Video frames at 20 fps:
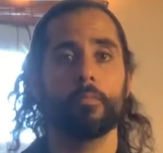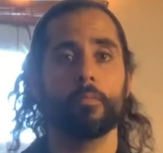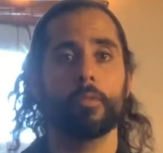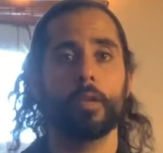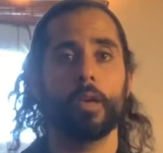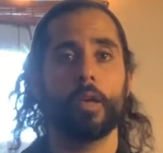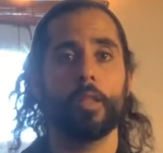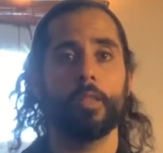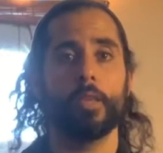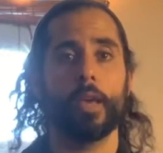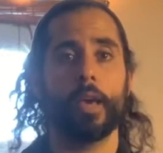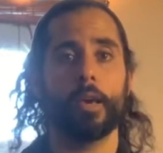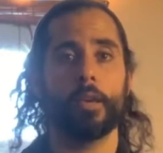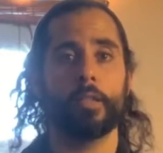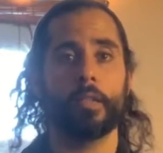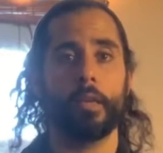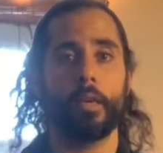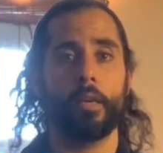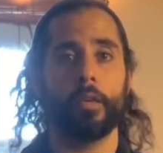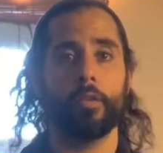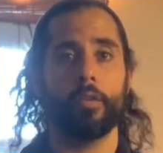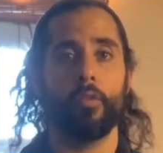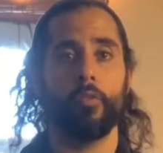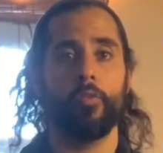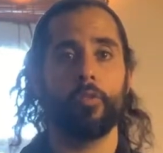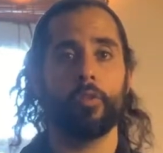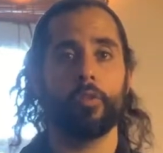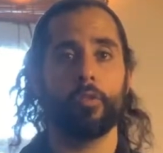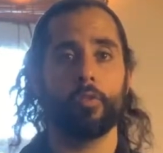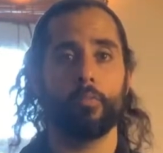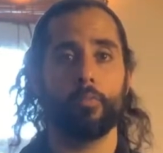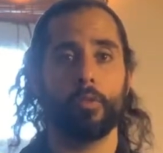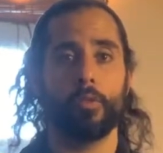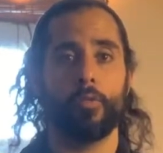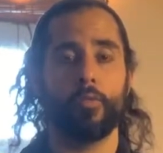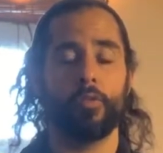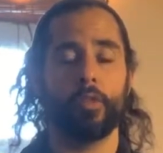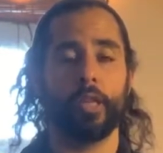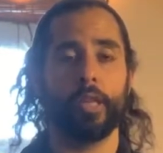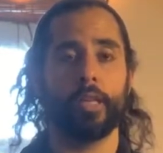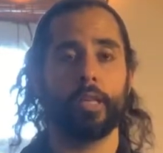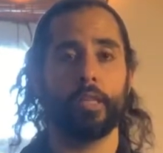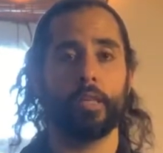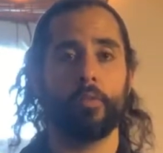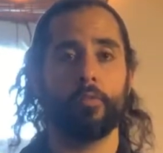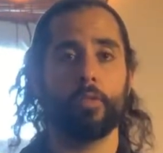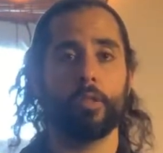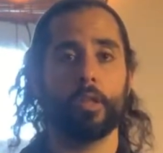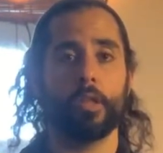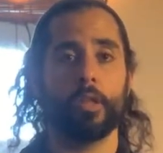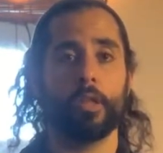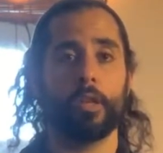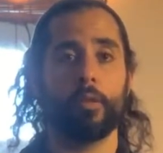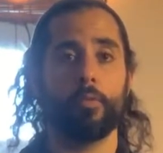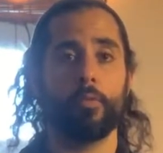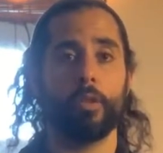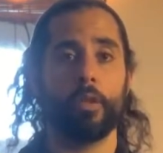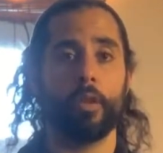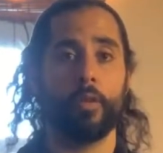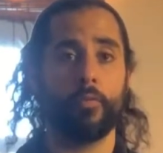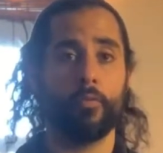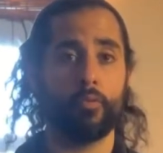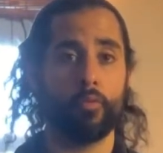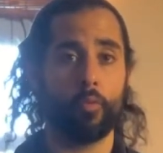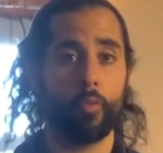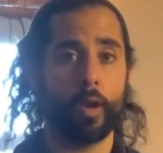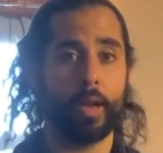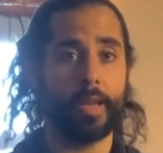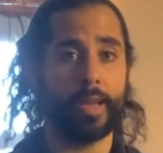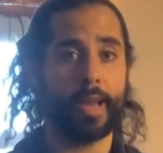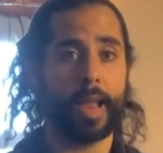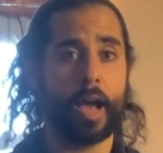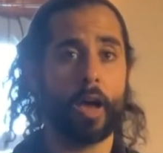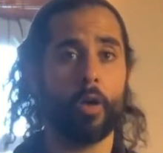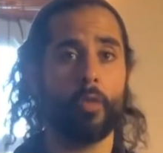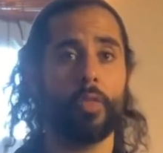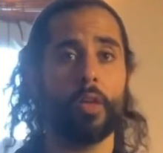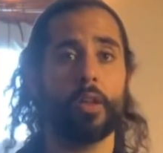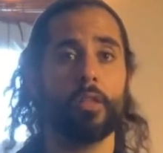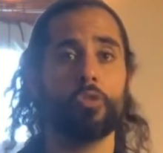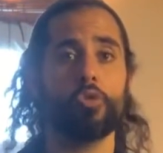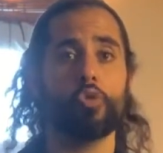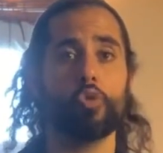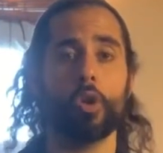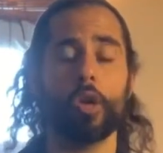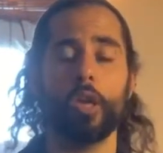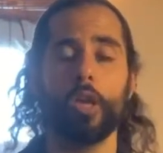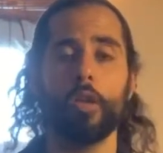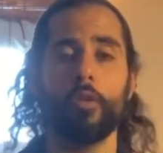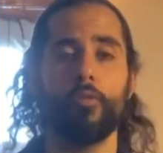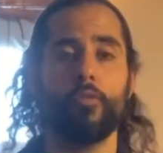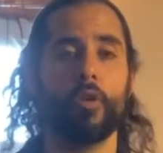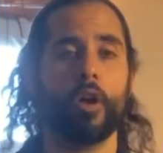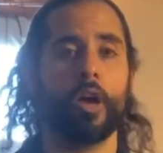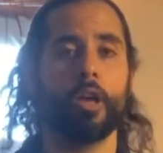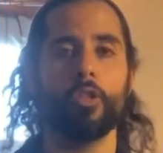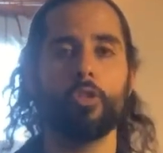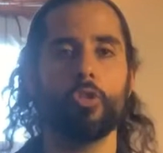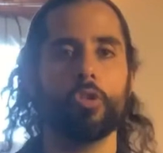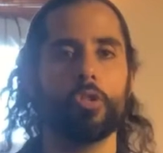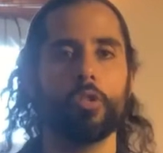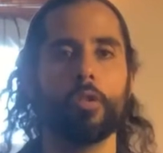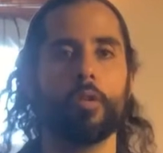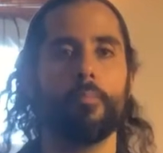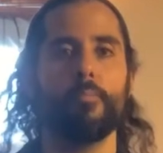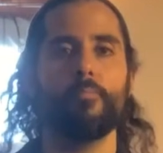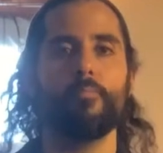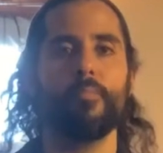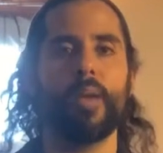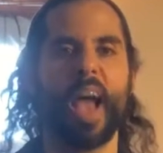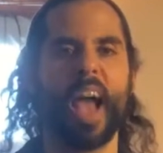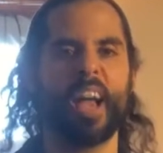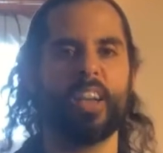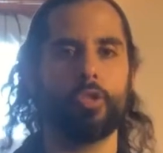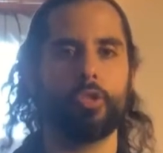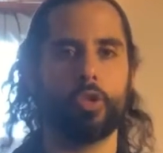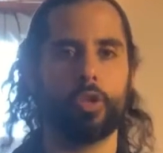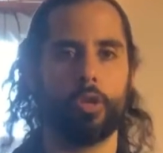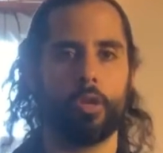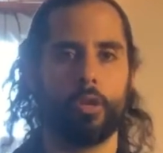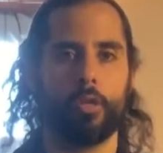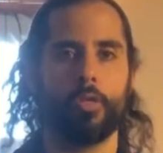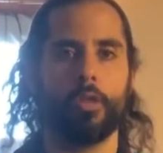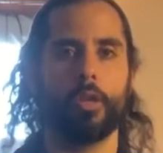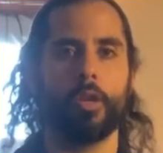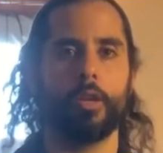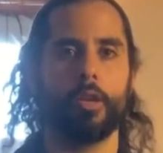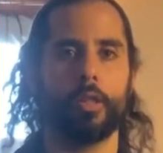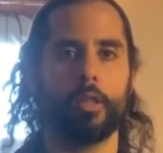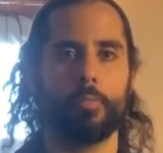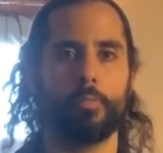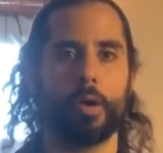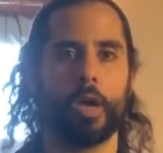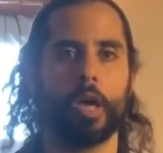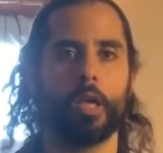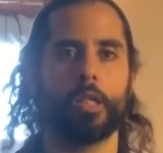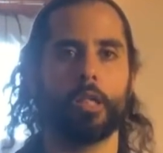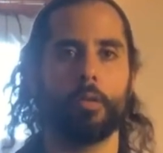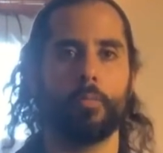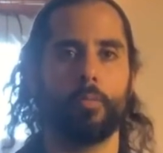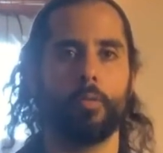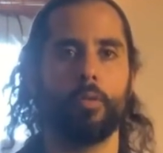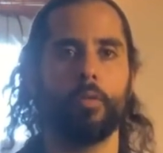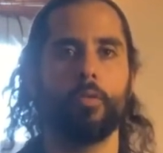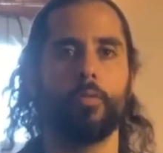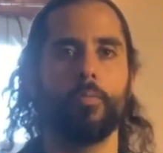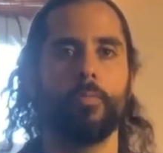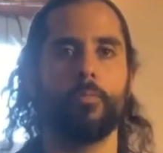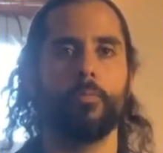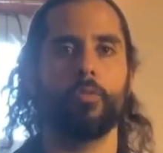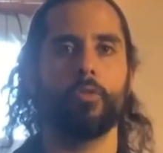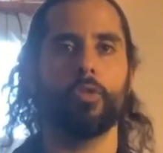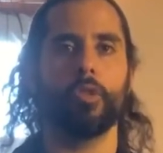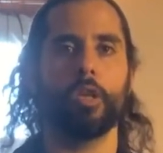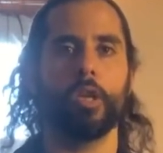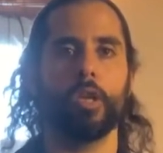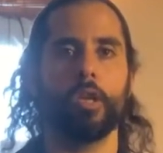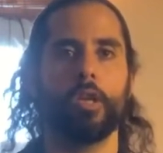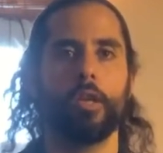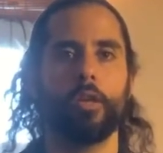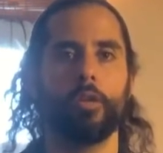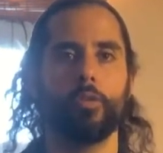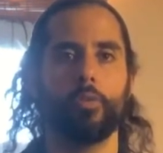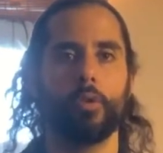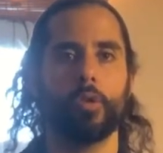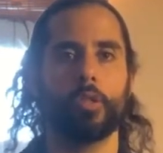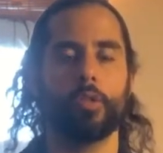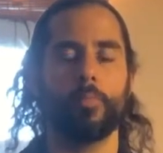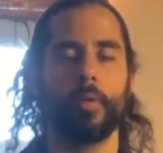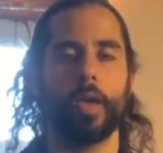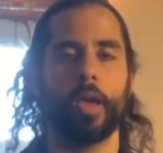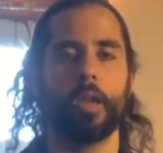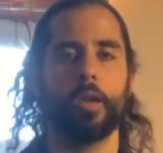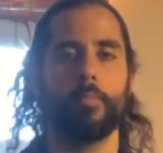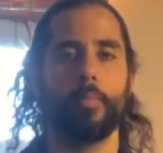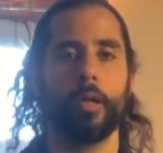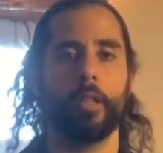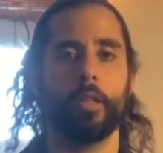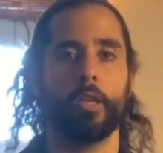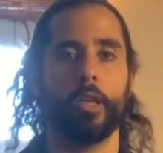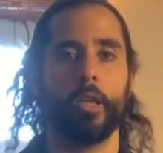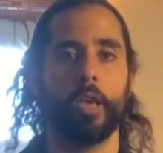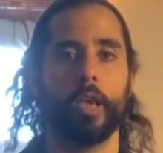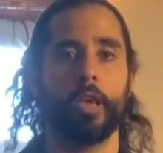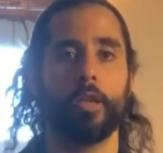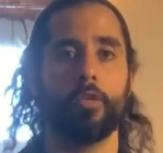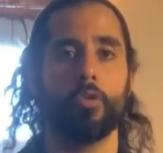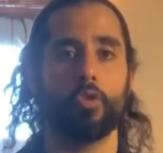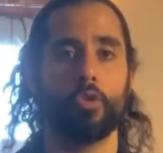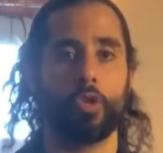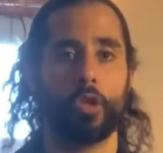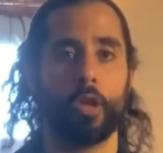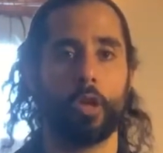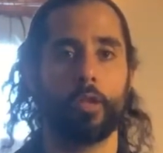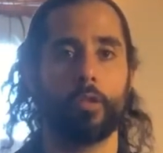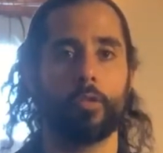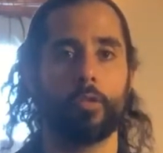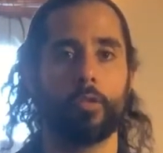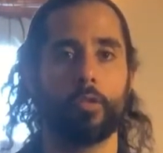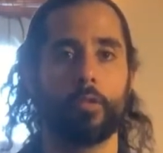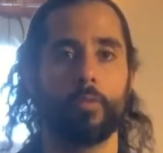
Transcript: And the exhale, you'll feel them deflate evenly and equally. And for right now, that is tricky to find. Just imagine that it is possible for the inhale to expand belly and chest.